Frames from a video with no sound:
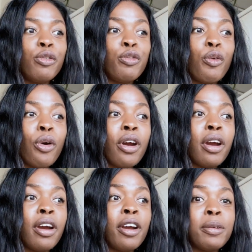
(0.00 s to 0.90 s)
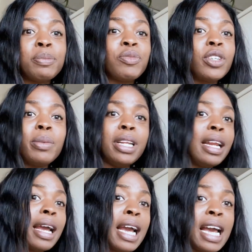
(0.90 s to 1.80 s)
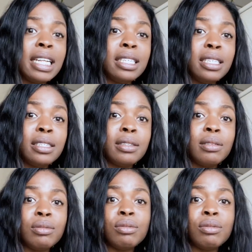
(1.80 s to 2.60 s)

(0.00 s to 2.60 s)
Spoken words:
for something that I hadn't